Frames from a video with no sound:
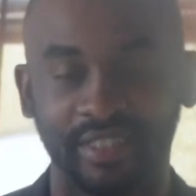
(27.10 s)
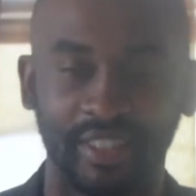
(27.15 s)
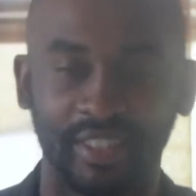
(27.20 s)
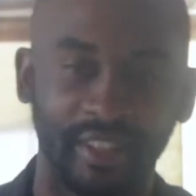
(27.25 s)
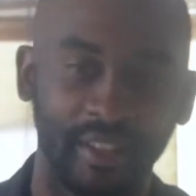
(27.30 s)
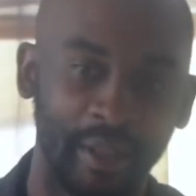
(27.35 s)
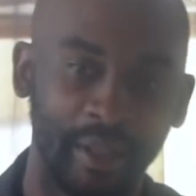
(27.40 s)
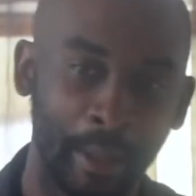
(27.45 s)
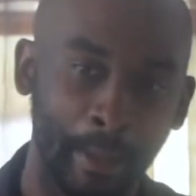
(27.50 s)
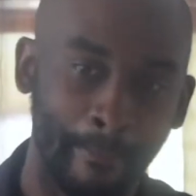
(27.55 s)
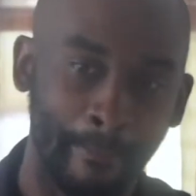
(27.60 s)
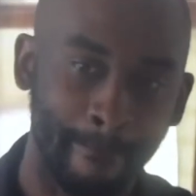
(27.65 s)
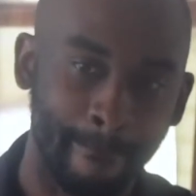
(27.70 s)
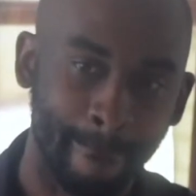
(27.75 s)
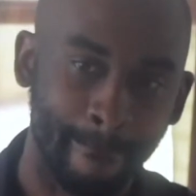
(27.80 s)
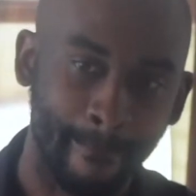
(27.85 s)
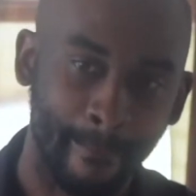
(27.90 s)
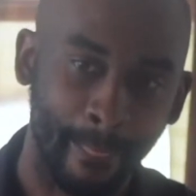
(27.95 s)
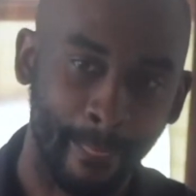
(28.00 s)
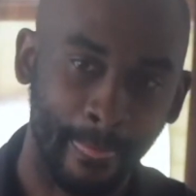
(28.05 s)
Lifestyle
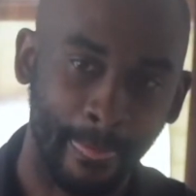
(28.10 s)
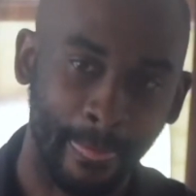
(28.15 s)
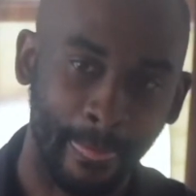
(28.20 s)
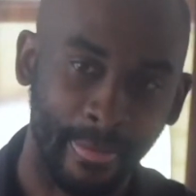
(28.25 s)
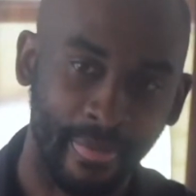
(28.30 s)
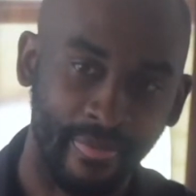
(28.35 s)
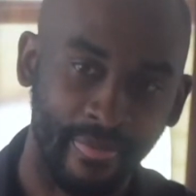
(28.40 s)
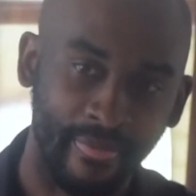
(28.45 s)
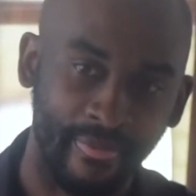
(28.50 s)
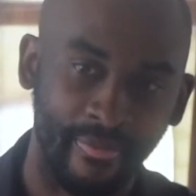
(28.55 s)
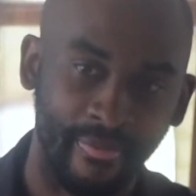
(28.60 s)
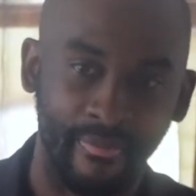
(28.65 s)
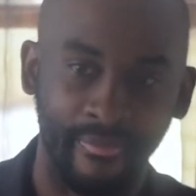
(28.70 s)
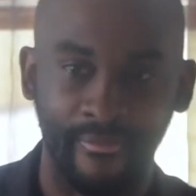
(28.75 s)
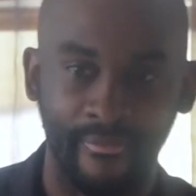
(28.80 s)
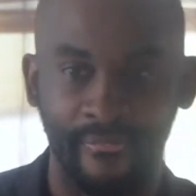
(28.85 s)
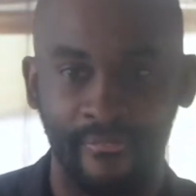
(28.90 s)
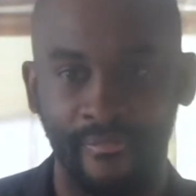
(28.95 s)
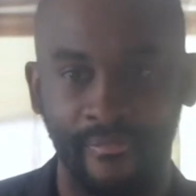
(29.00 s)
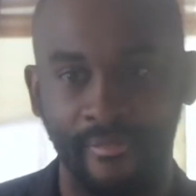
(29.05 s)
coach. Like,
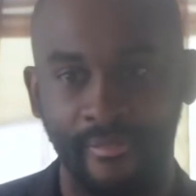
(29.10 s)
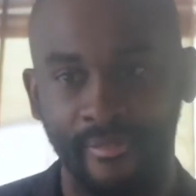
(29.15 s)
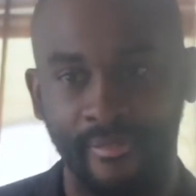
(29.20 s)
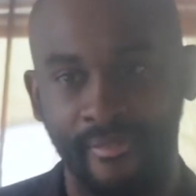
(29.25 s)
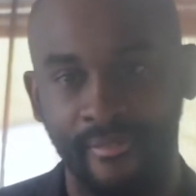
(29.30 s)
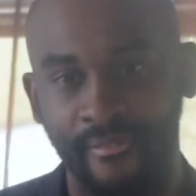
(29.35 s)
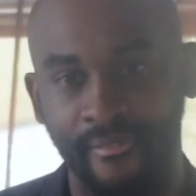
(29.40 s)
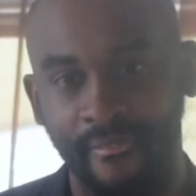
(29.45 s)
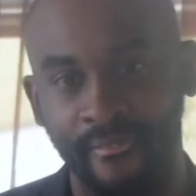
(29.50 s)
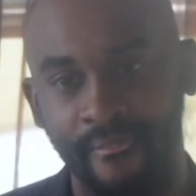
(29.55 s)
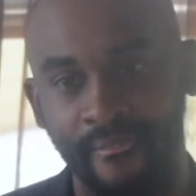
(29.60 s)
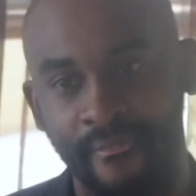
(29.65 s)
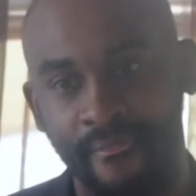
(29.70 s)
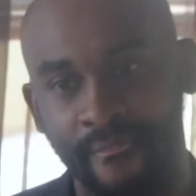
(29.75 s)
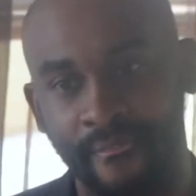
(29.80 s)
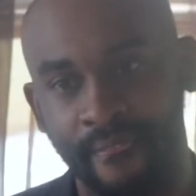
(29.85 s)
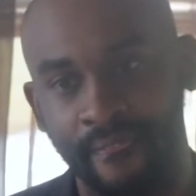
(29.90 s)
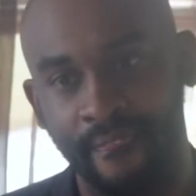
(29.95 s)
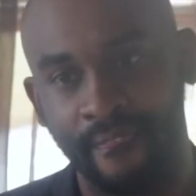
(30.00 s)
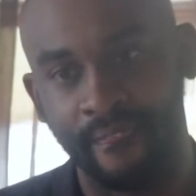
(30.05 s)
explain that. What is
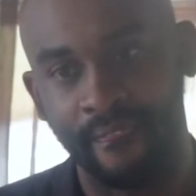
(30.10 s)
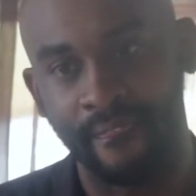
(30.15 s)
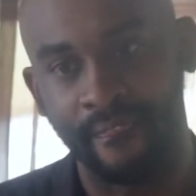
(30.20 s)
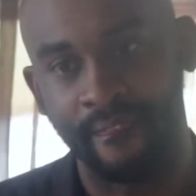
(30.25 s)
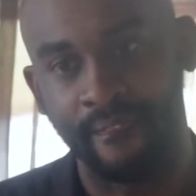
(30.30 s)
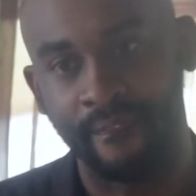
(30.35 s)
that?